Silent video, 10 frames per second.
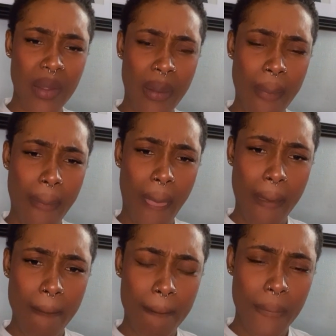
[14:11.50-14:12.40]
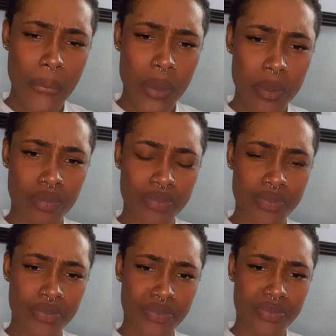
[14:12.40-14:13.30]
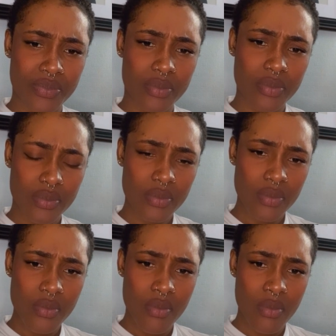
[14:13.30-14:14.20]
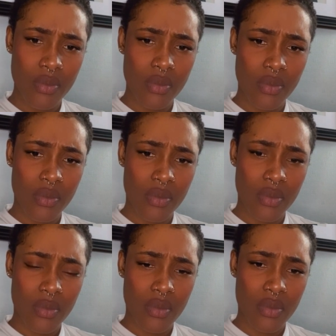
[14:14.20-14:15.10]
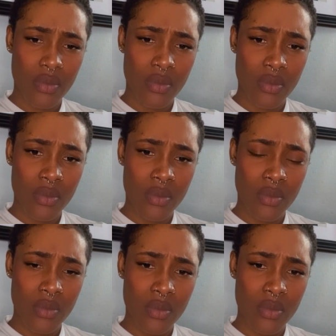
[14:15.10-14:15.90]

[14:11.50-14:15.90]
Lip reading: No one is speaking in this clip.